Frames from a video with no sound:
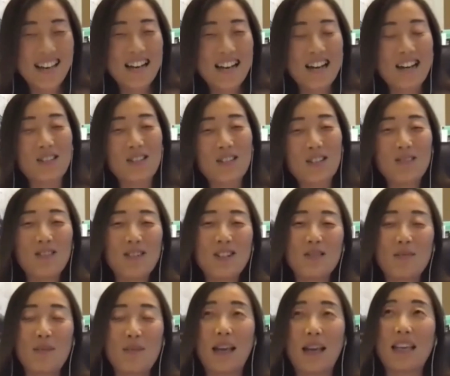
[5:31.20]
So it was
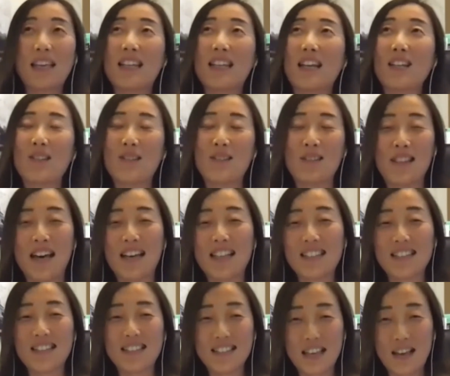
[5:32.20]
back in like
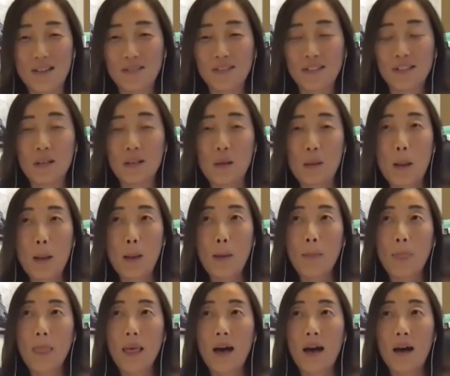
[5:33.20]
2007.
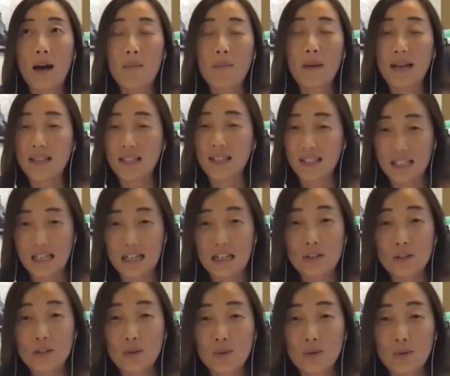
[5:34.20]
I decided
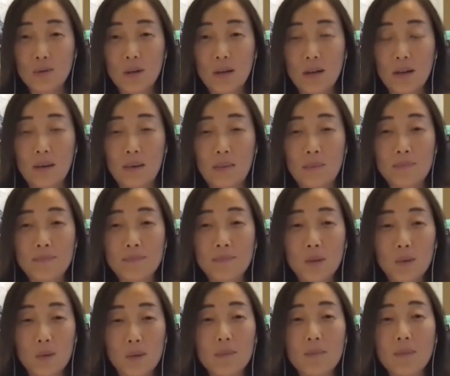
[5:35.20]
to
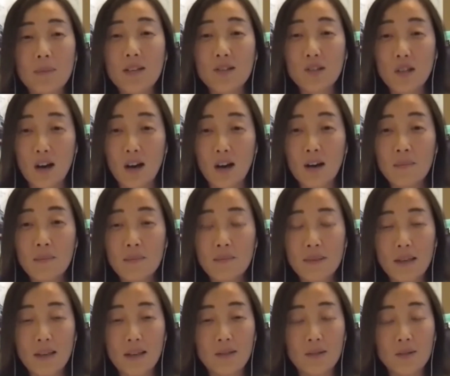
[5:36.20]
quit my job
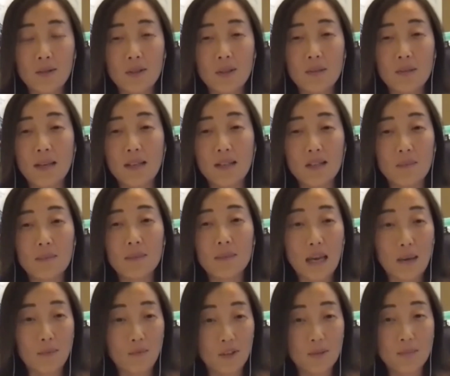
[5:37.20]
and to spend some
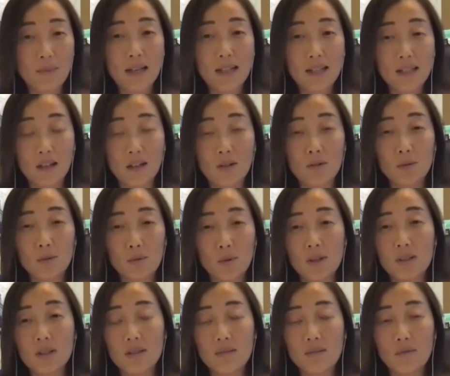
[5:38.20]
time with my son, who
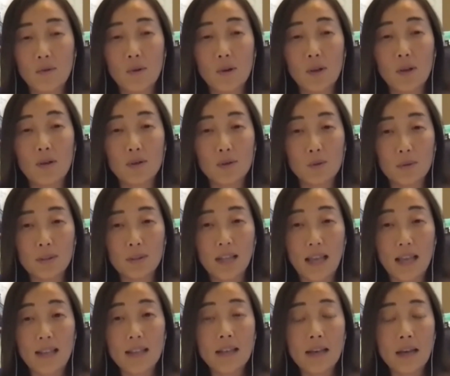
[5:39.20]
was 4 years old
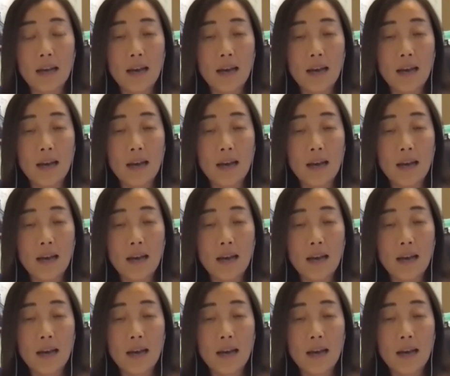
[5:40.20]
then.